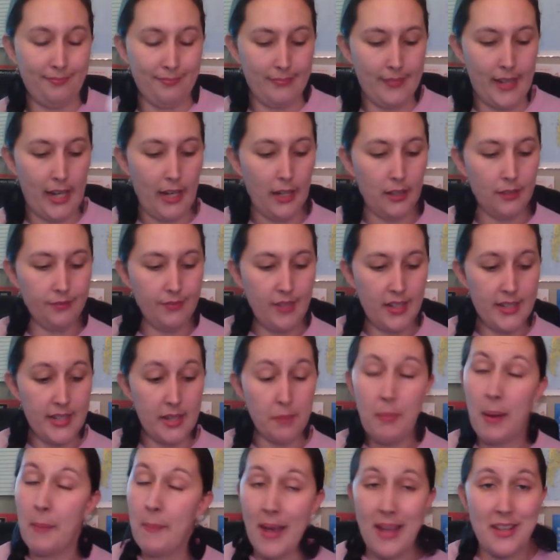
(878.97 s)
There, did
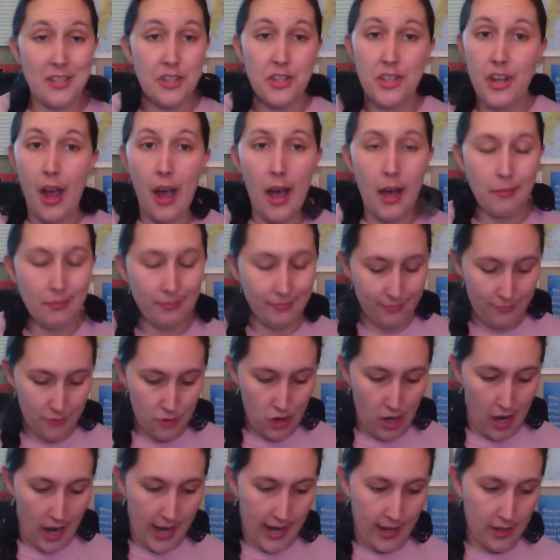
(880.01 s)
my best job
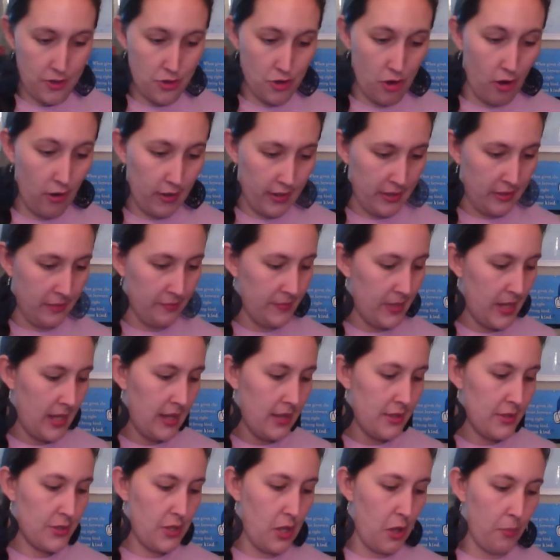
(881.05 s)
drawing them.
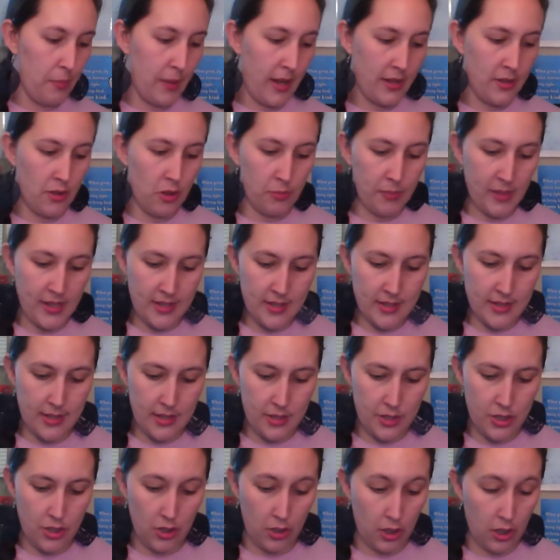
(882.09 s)
So by no means
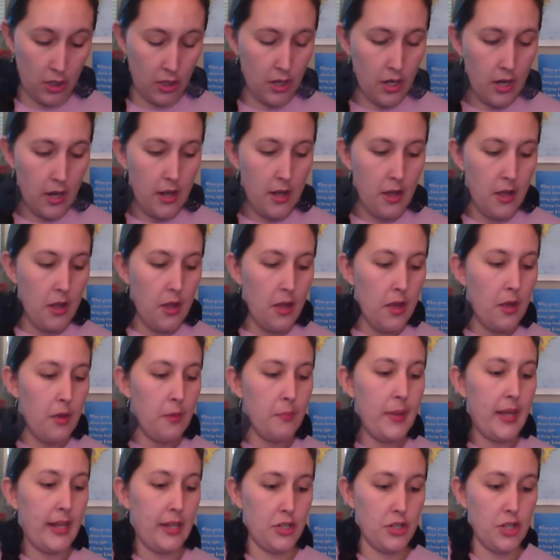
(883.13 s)
does your
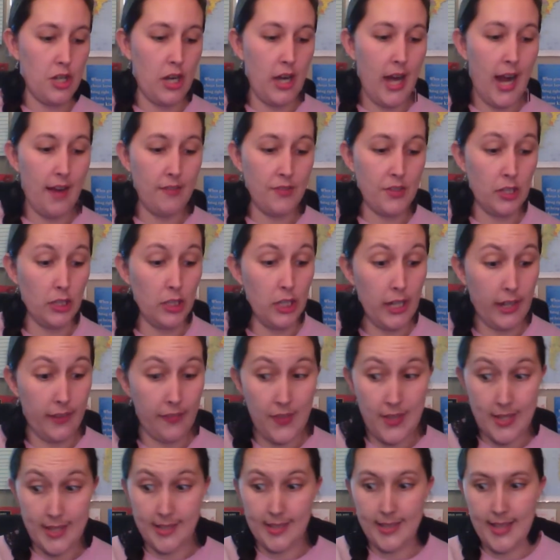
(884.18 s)
picture have to look
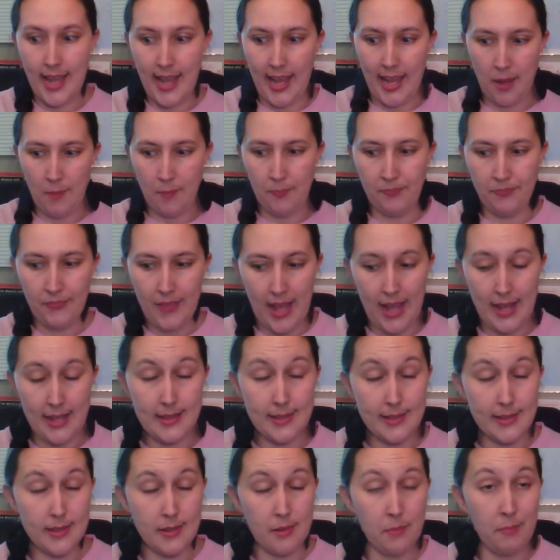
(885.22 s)
the same
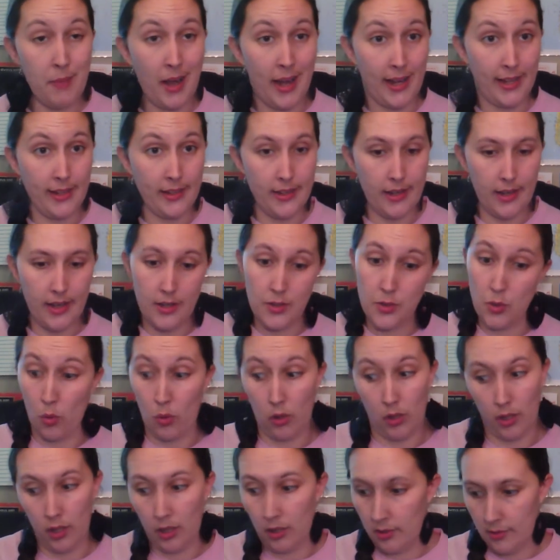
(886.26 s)
as mine does
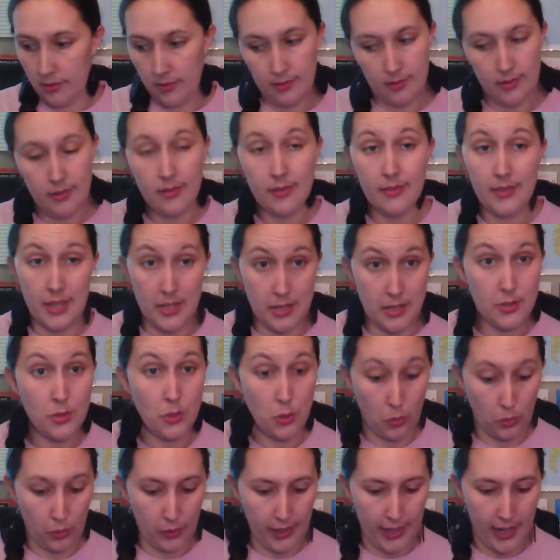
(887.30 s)
or the
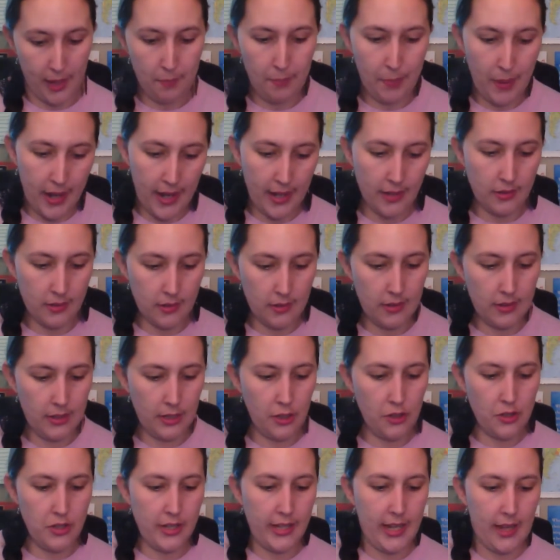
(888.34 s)
story, but
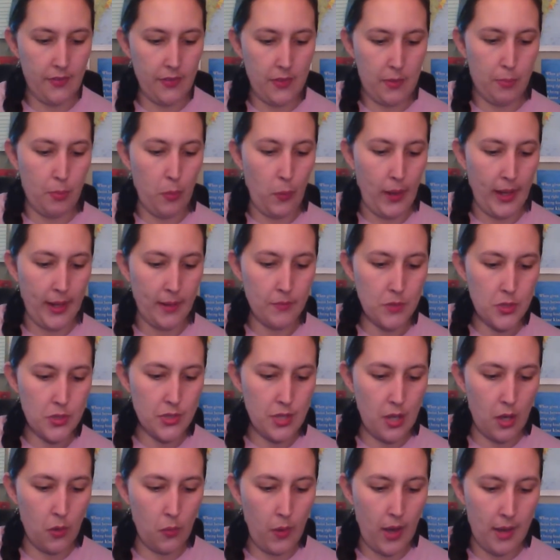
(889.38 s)
you get the point.
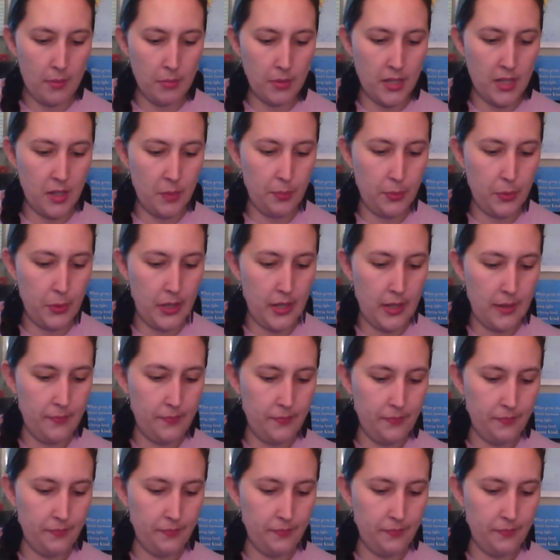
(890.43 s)
So I'm going to put